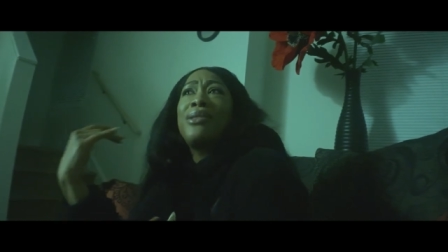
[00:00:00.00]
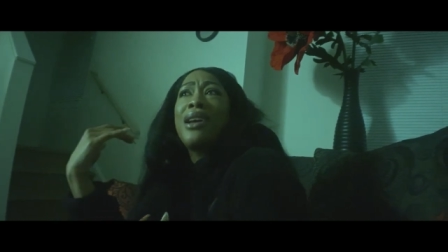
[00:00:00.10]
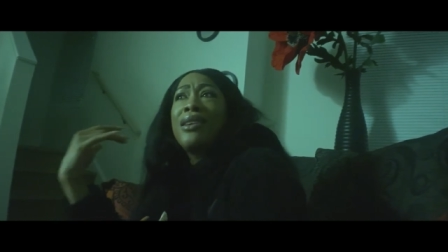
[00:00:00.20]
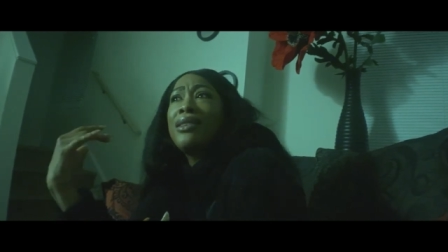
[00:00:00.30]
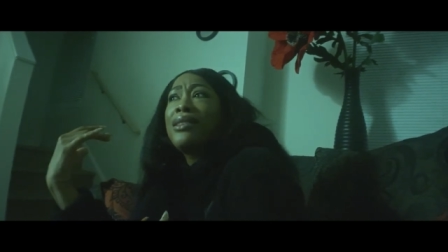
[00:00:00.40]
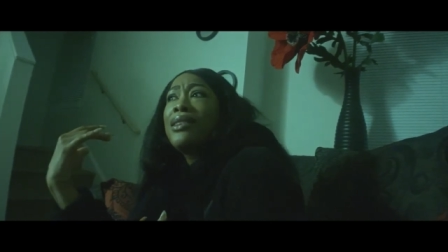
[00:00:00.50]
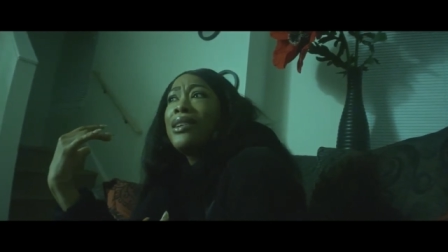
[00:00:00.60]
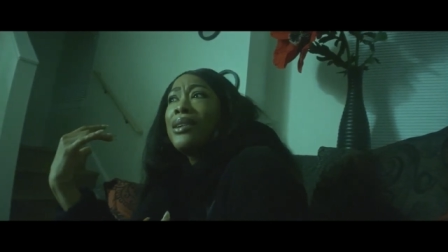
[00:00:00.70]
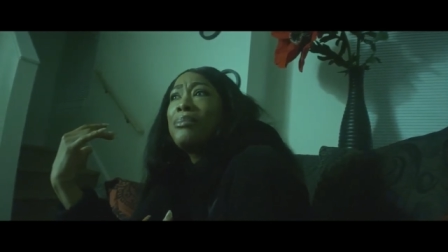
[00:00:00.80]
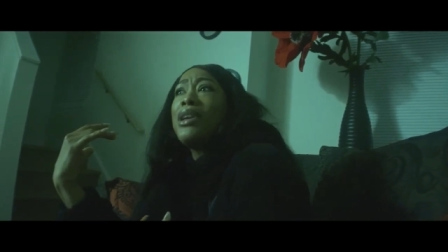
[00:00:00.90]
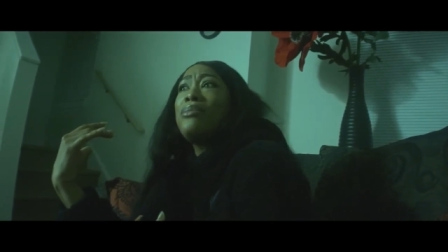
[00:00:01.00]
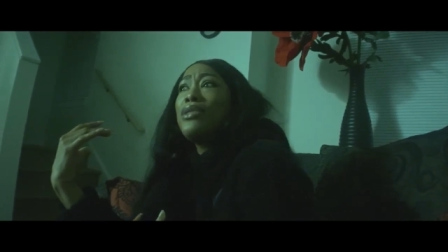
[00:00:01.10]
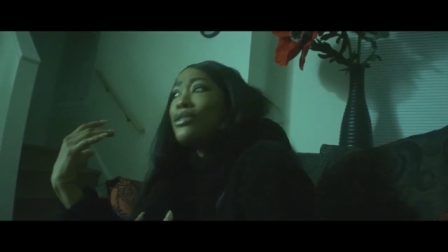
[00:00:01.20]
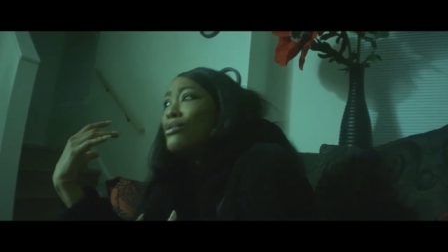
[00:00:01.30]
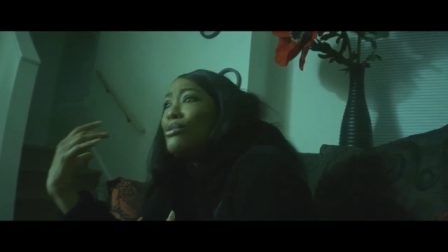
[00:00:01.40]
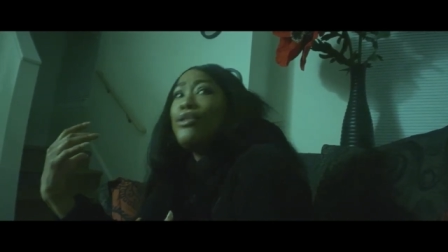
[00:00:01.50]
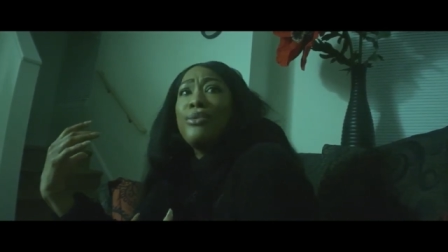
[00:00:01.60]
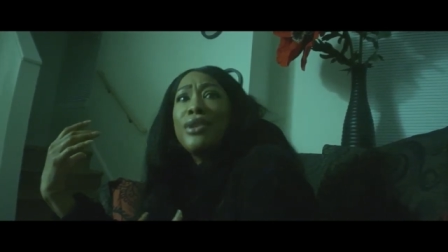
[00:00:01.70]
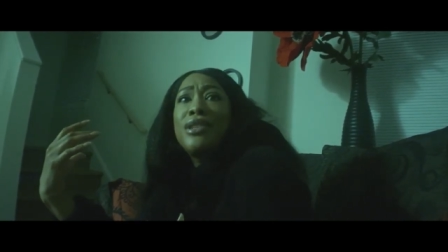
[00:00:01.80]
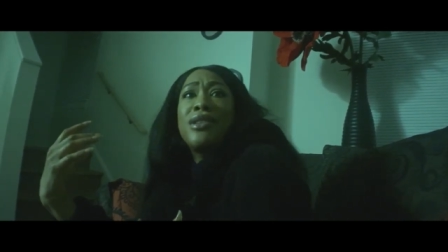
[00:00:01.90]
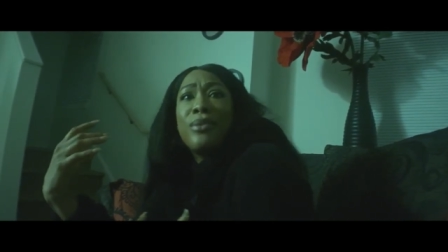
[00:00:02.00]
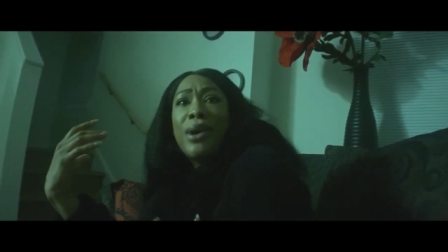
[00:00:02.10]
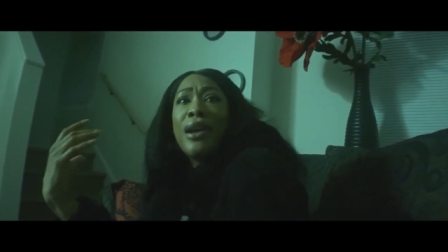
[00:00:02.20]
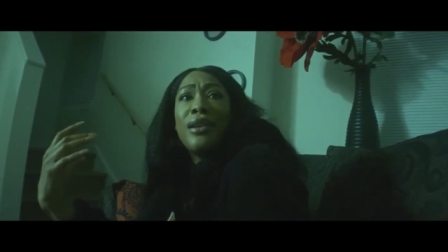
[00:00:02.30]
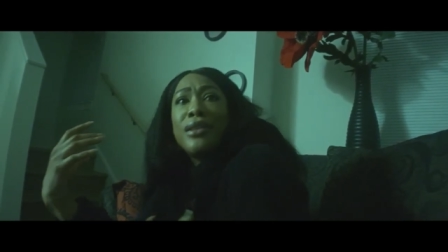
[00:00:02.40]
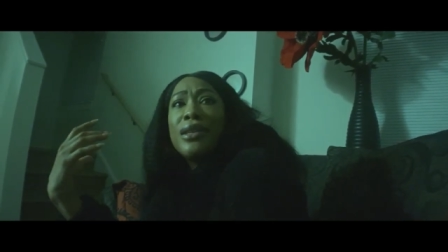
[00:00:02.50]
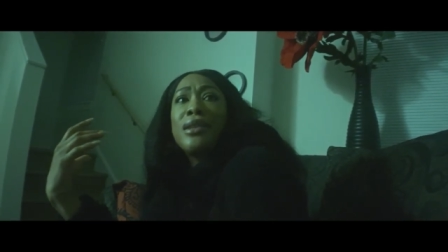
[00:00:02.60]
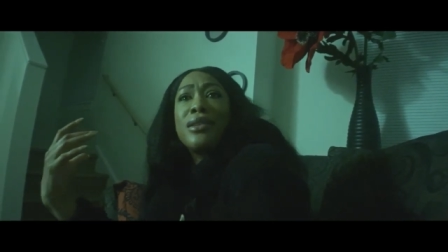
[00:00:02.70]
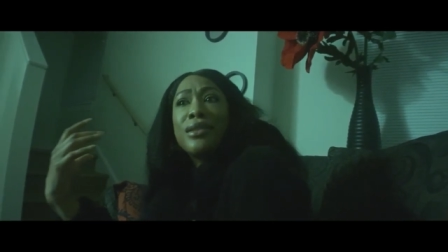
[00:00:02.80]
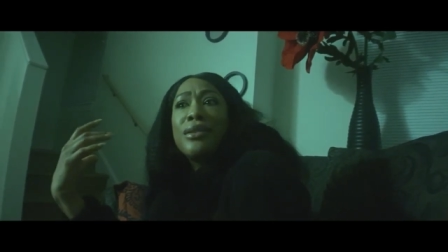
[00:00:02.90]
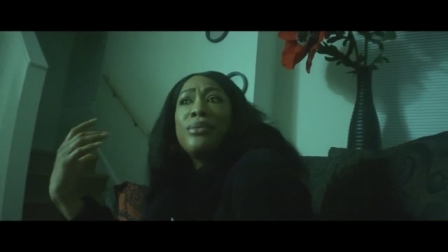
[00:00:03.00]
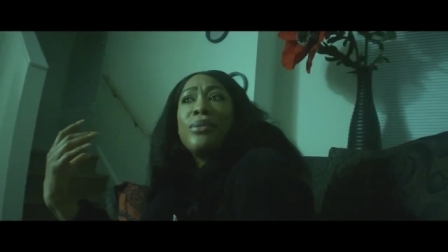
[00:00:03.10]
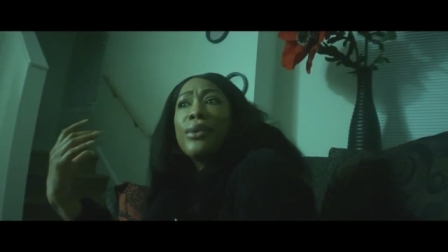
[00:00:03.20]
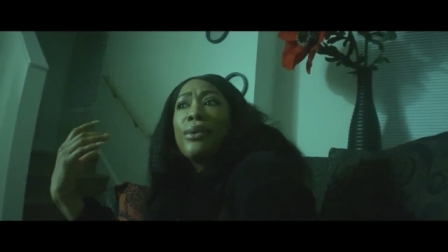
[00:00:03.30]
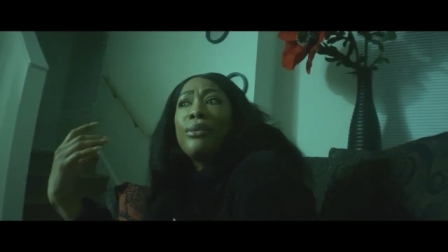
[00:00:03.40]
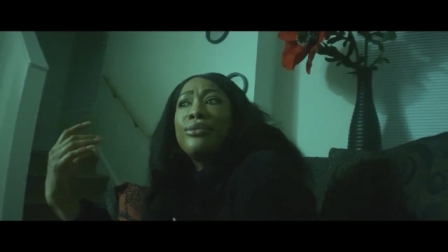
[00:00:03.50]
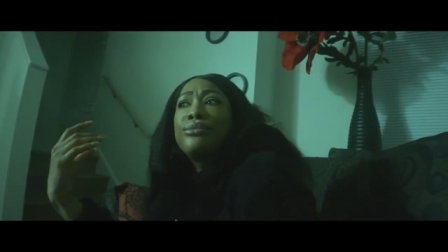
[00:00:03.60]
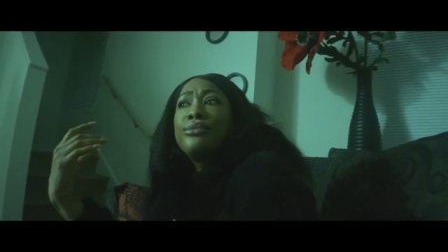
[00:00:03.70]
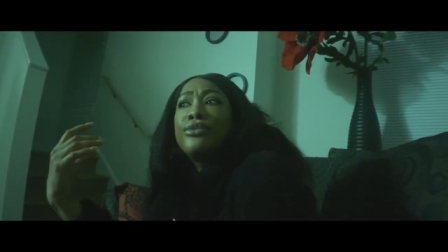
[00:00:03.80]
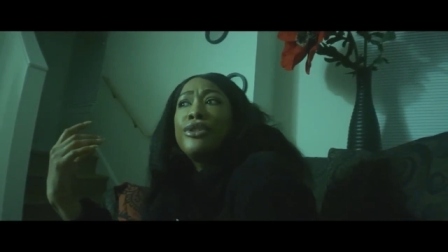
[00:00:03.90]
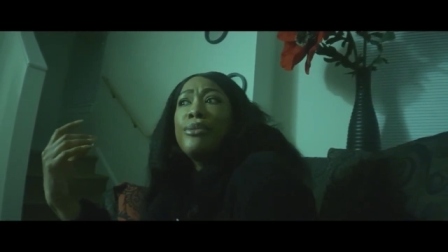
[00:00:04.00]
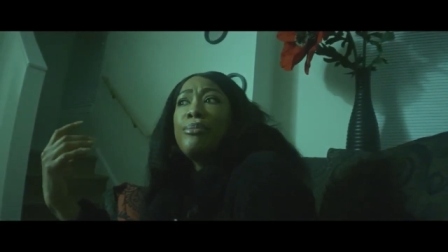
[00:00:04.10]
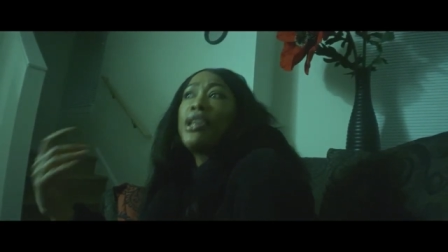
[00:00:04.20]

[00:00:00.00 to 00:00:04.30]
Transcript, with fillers: like maybe you the reason why the dick is a noodle. Mm. But